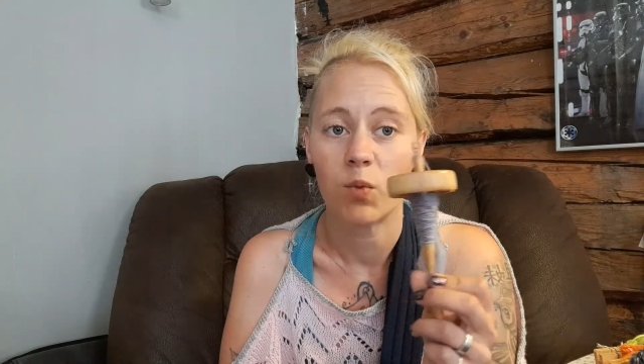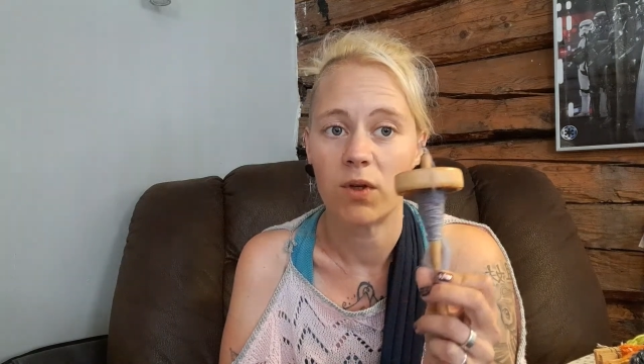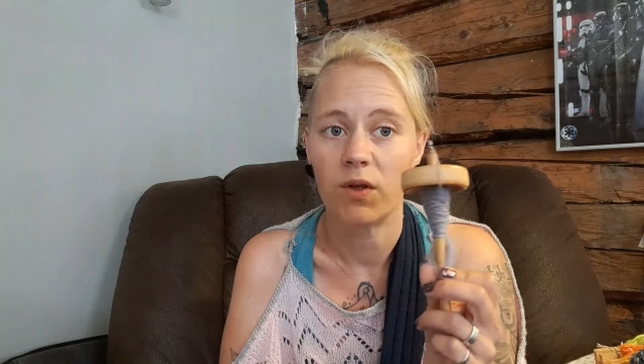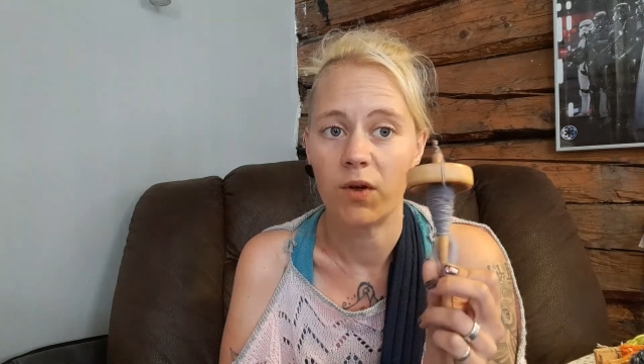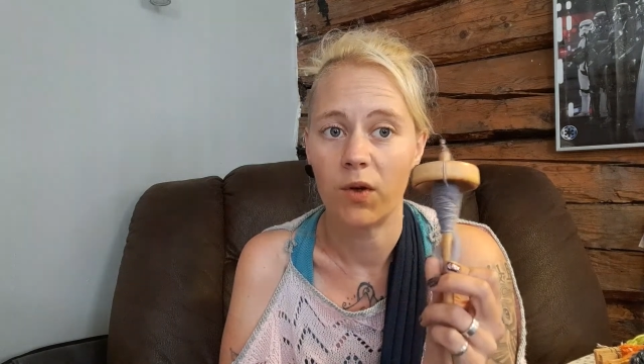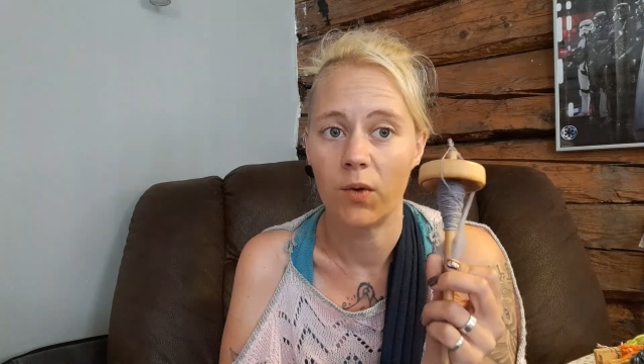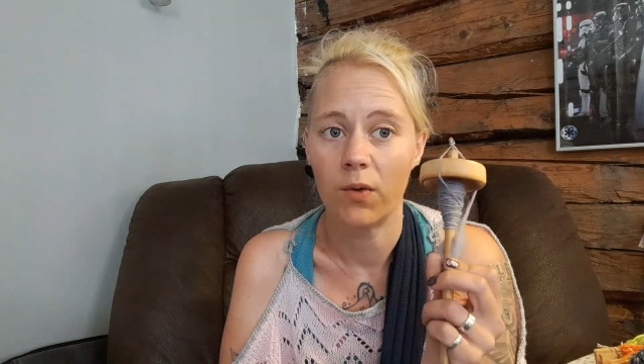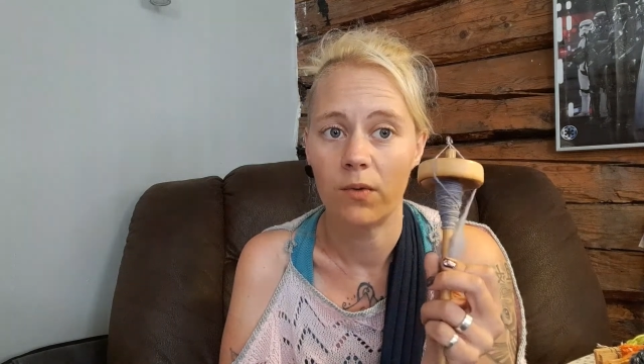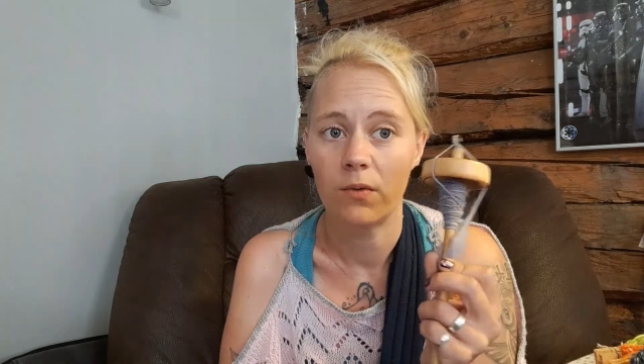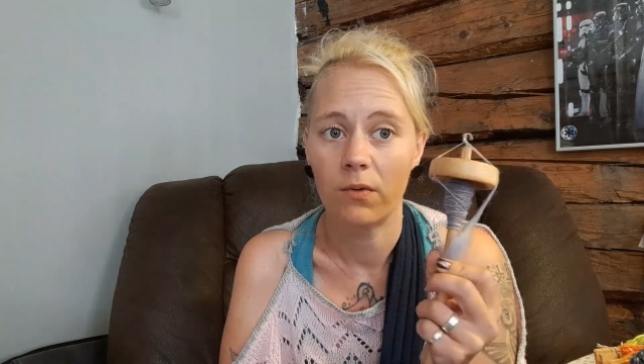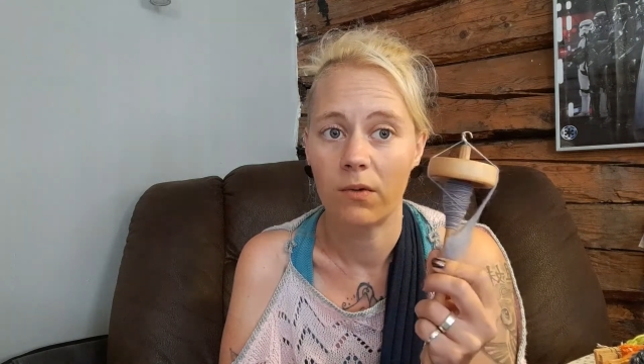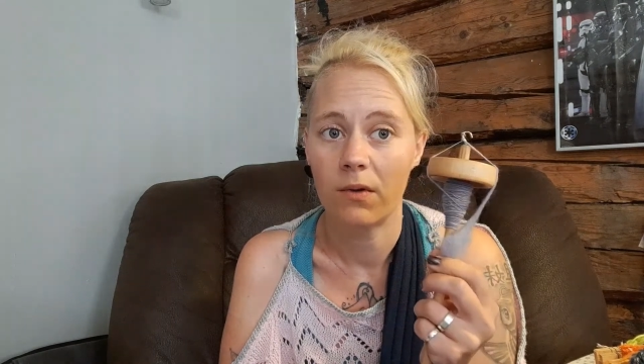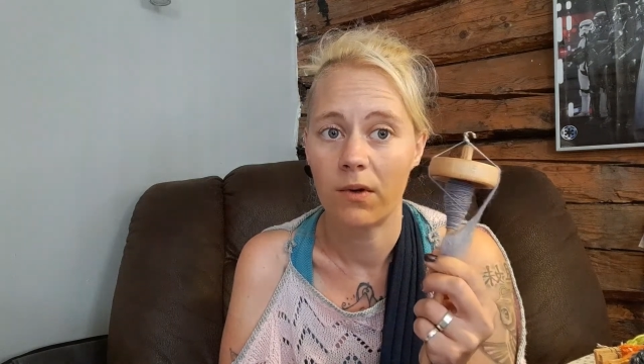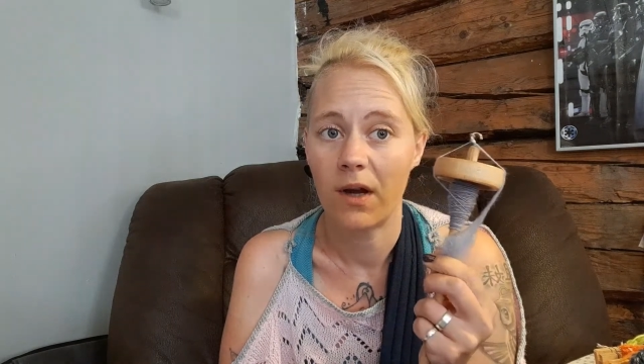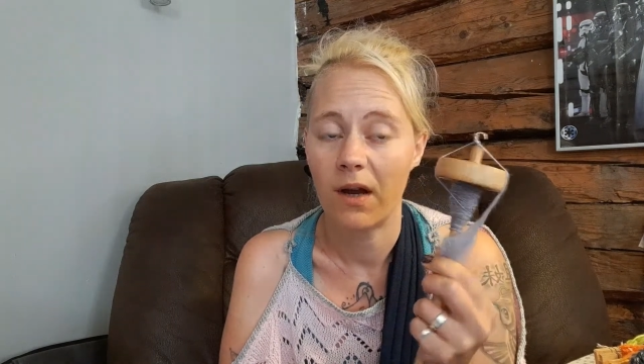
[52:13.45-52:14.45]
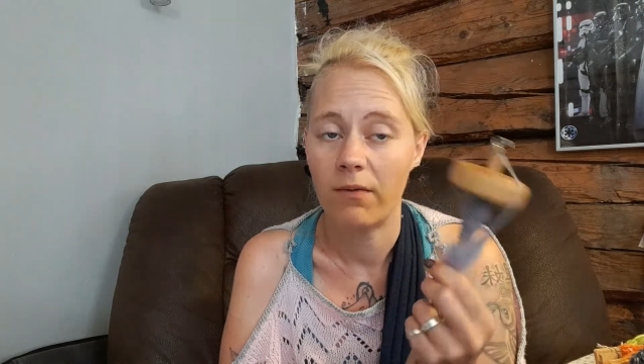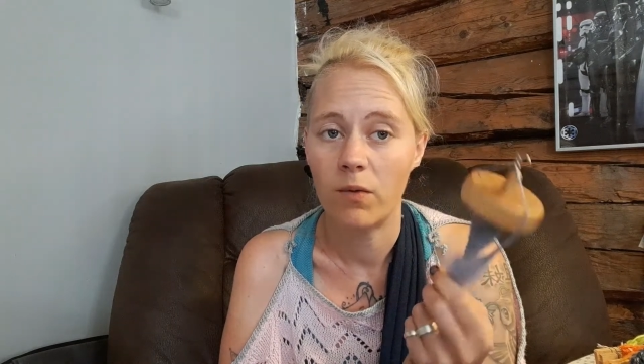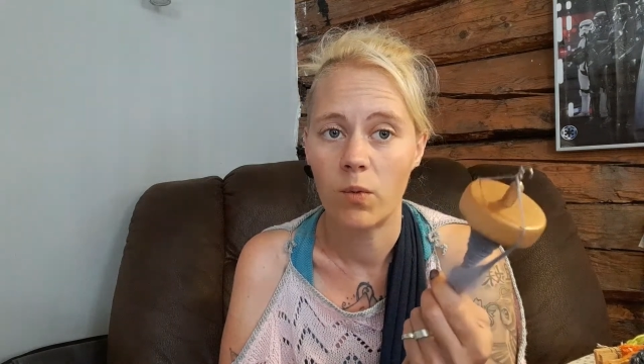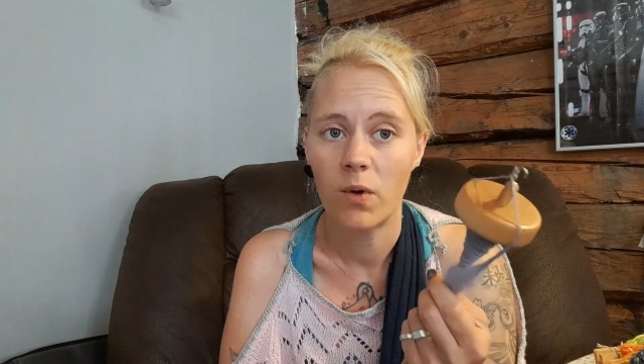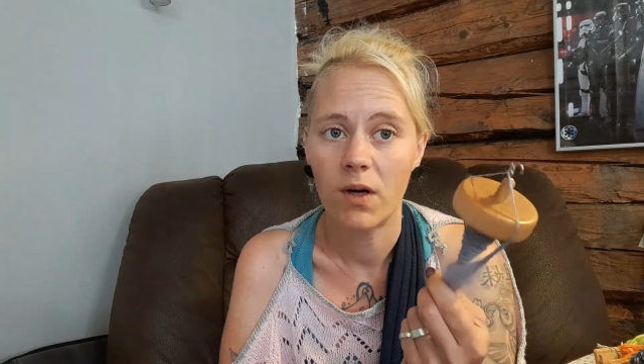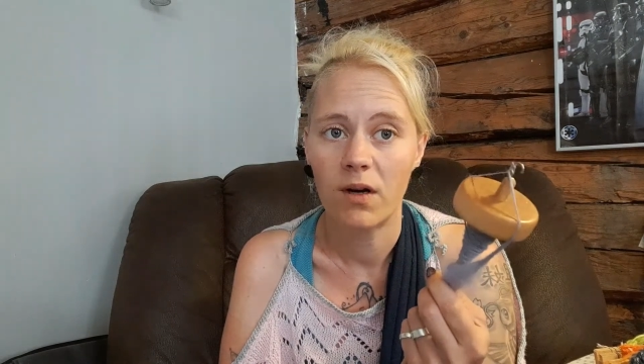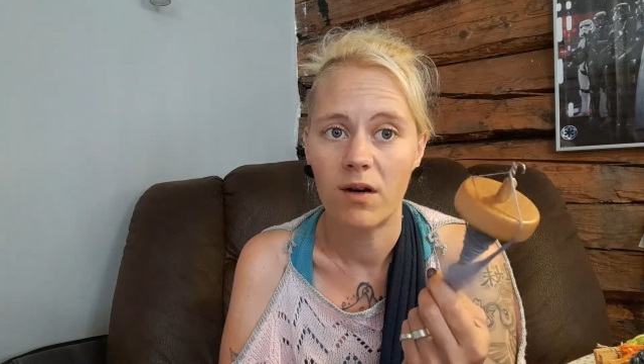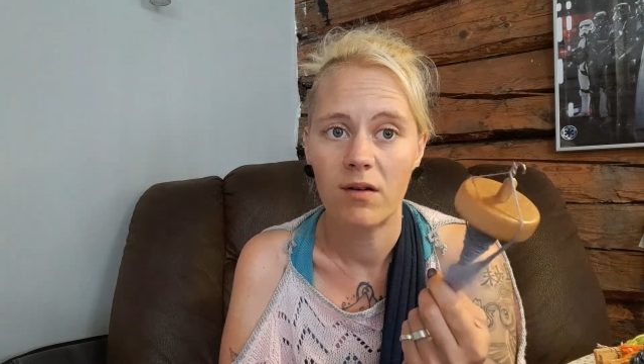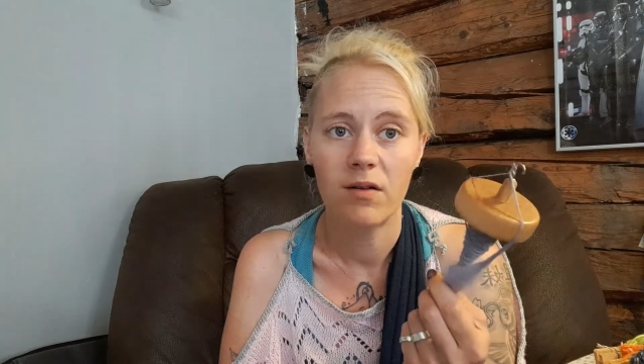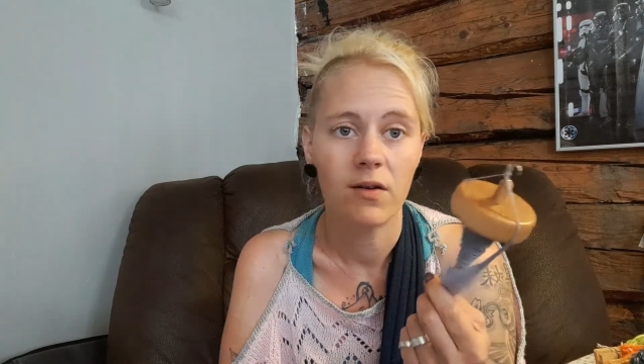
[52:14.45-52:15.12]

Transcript: with you everywhere.